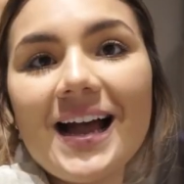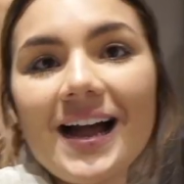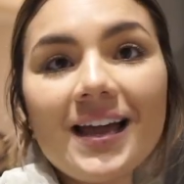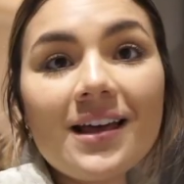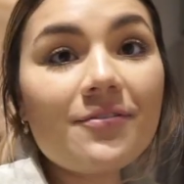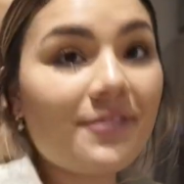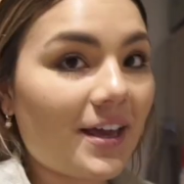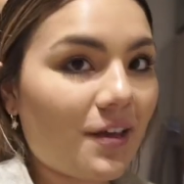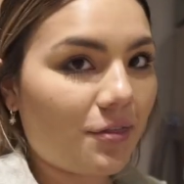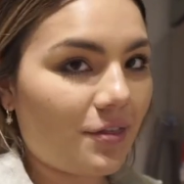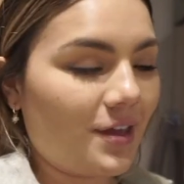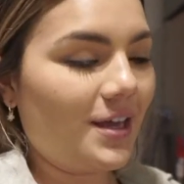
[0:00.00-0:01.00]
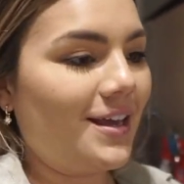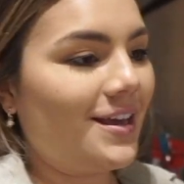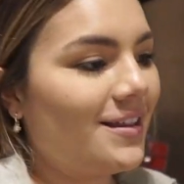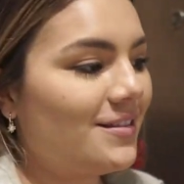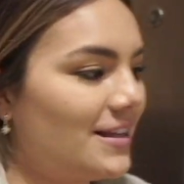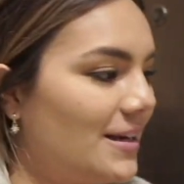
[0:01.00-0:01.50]
I have faith
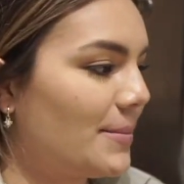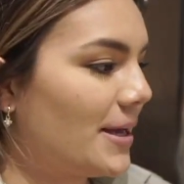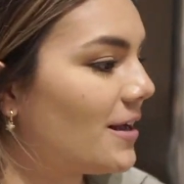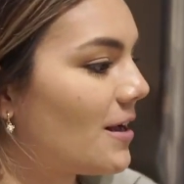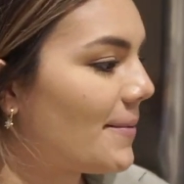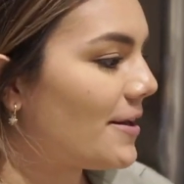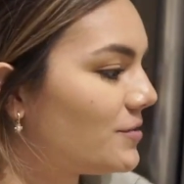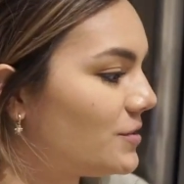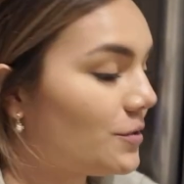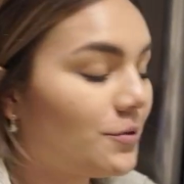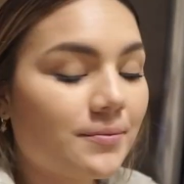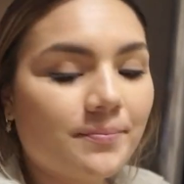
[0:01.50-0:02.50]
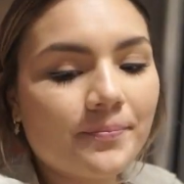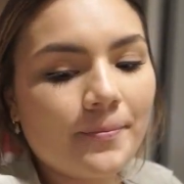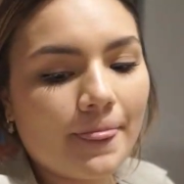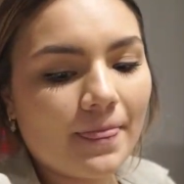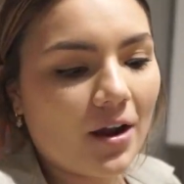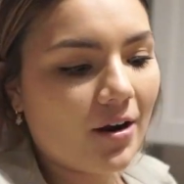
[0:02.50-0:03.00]
that it might come out soon.
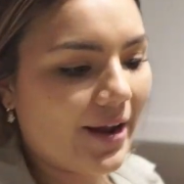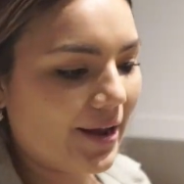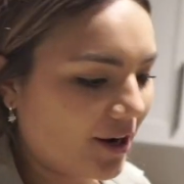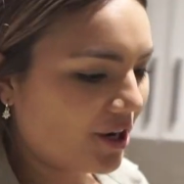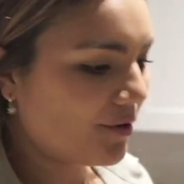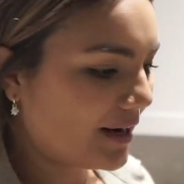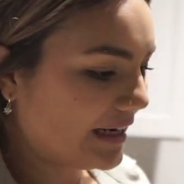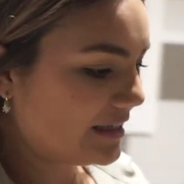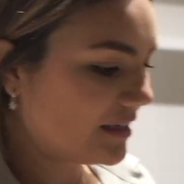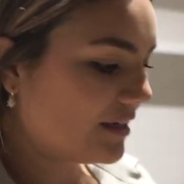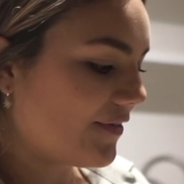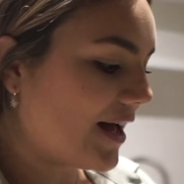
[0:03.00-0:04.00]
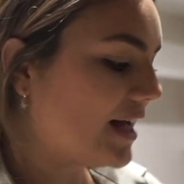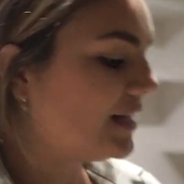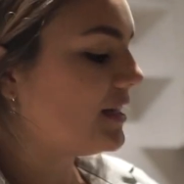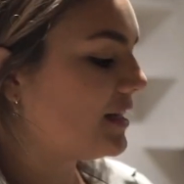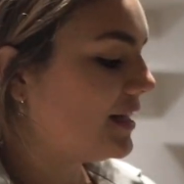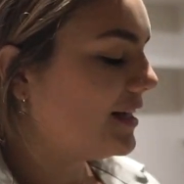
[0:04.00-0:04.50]
All right, are you ready to divide
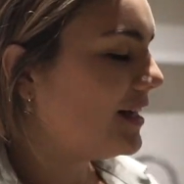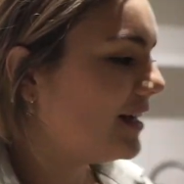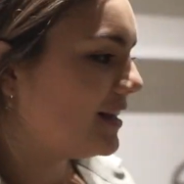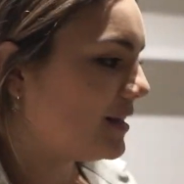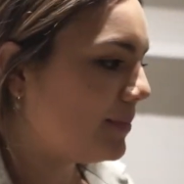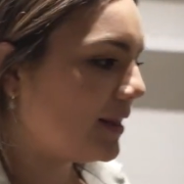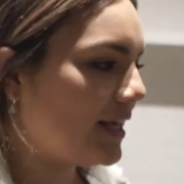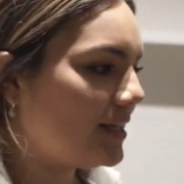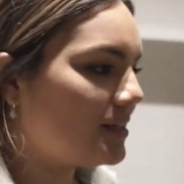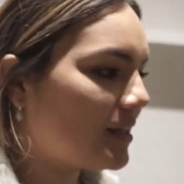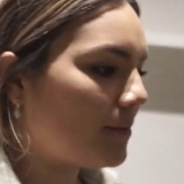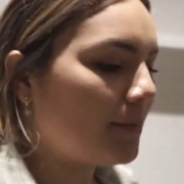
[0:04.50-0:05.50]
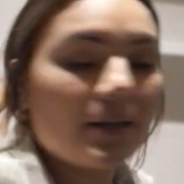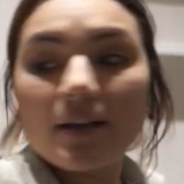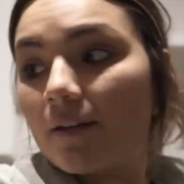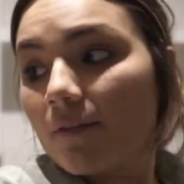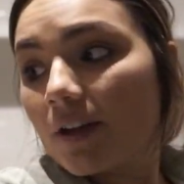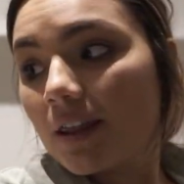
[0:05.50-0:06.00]
the plates up and
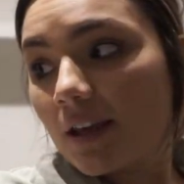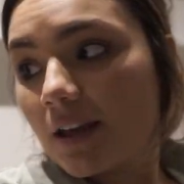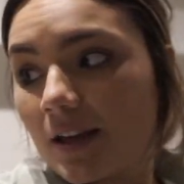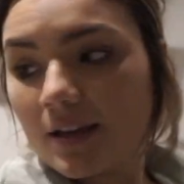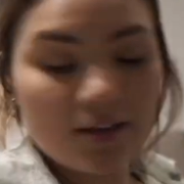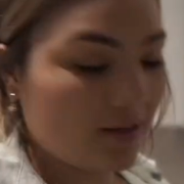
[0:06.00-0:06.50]
everything?